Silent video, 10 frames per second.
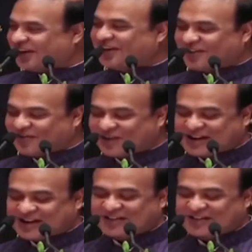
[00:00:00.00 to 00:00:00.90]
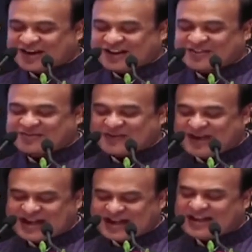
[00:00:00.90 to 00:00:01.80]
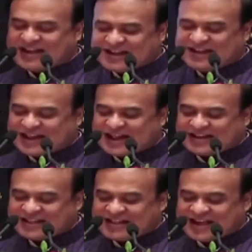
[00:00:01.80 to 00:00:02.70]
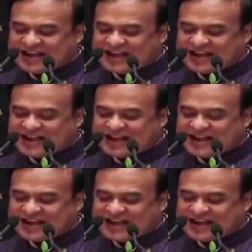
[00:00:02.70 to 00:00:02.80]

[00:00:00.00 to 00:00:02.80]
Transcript: what is fact. I think that is a